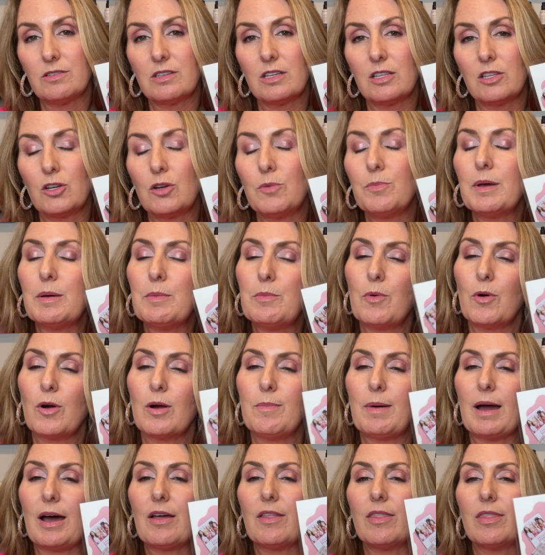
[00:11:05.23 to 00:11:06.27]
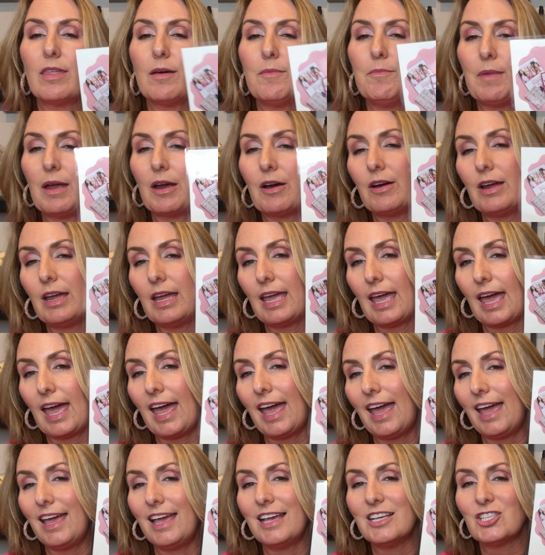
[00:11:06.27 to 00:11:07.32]
a little bit more about the Mary
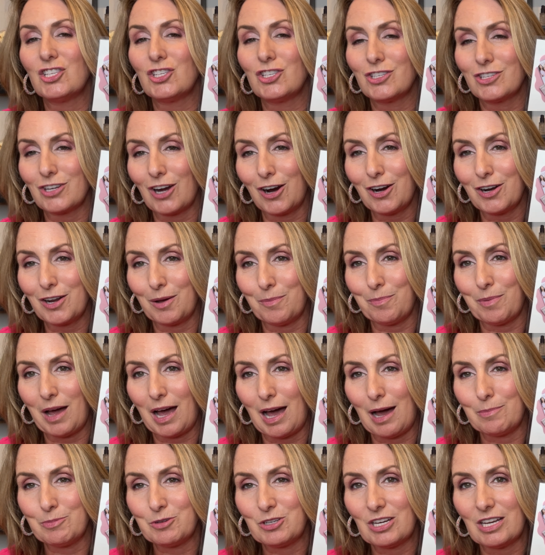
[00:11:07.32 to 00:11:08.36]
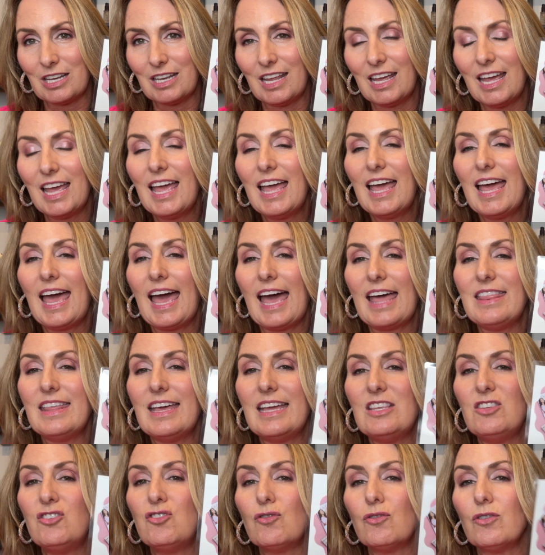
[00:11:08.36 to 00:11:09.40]
Kay startup option. And
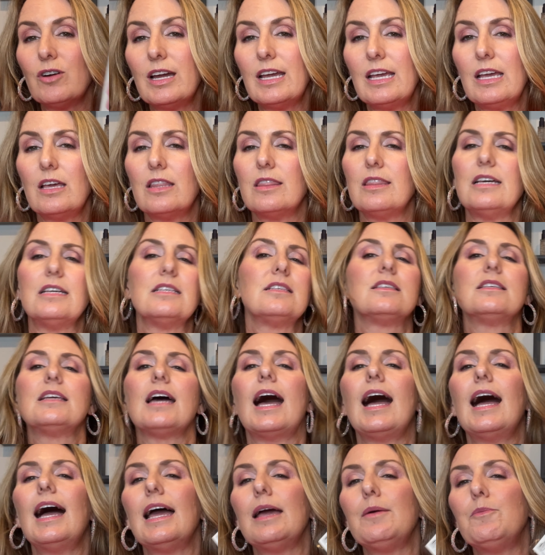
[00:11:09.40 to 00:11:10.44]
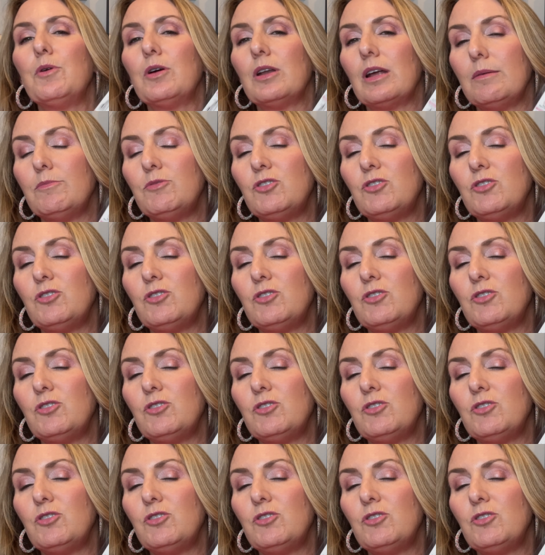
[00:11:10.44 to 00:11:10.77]
then during this time when I'm